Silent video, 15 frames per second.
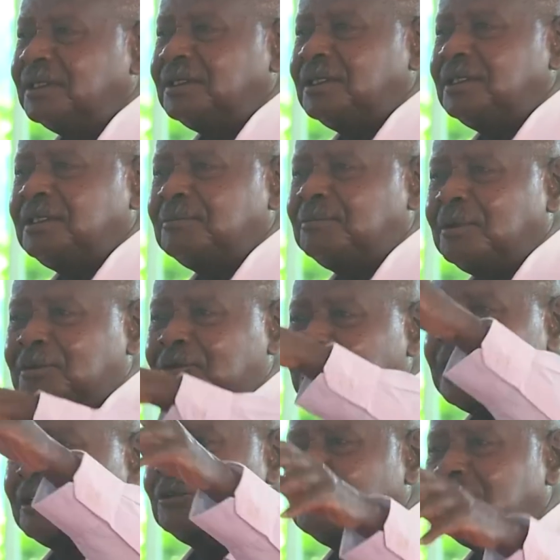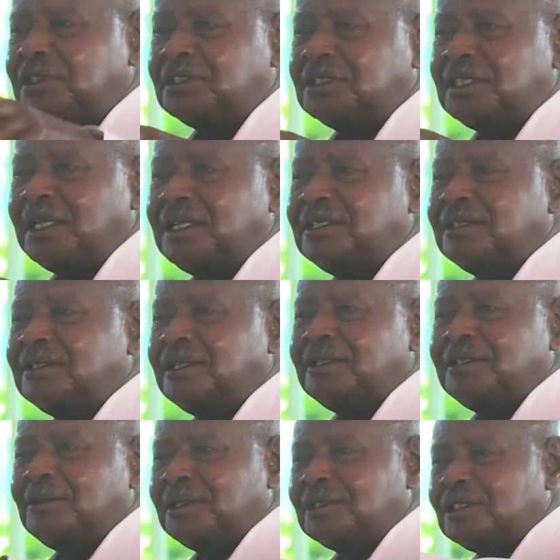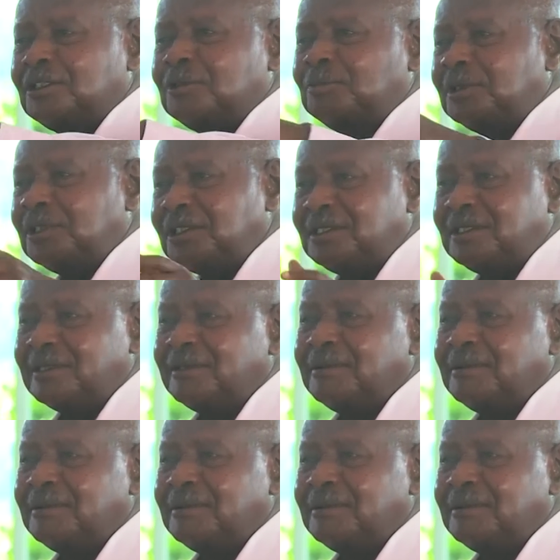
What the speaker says: and then the Pope tried to dictate, and then there was a split.